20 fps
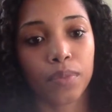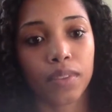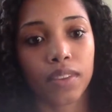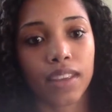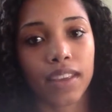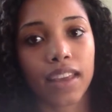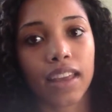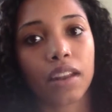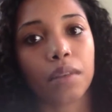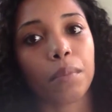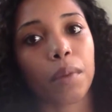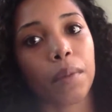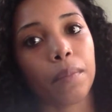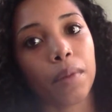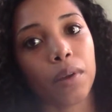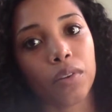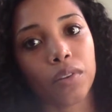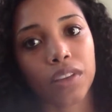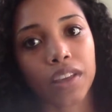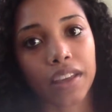getting my
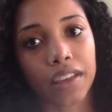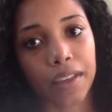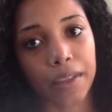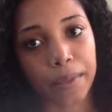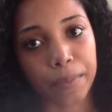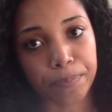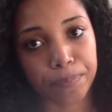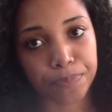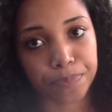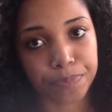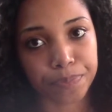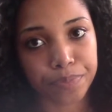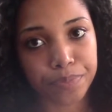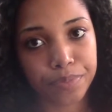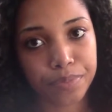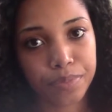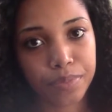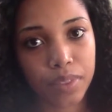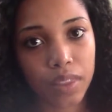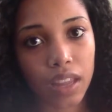milk in
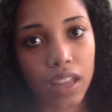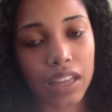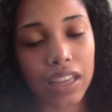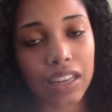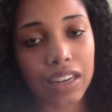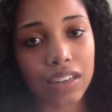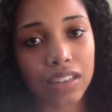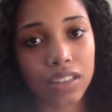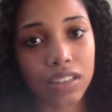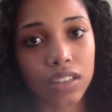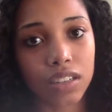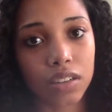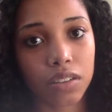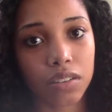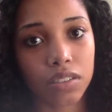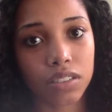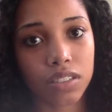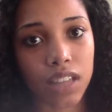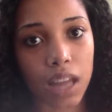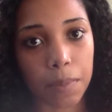and
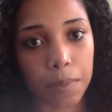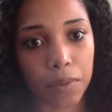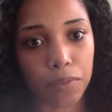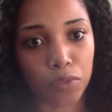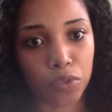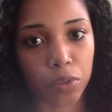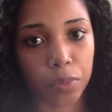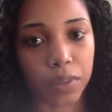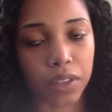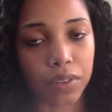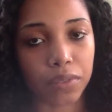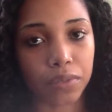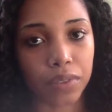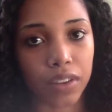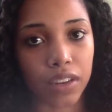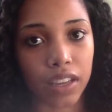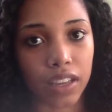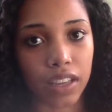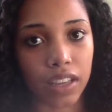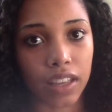stopping formula
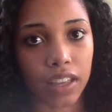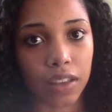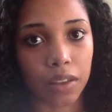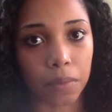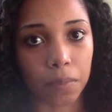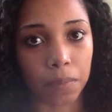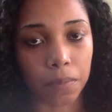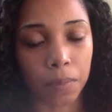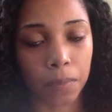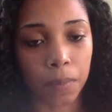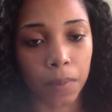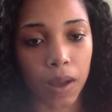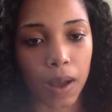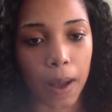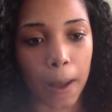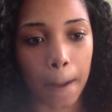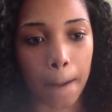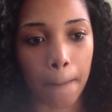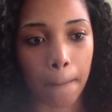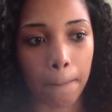feeding him,
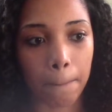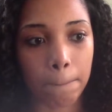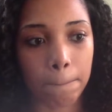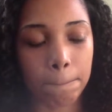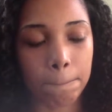I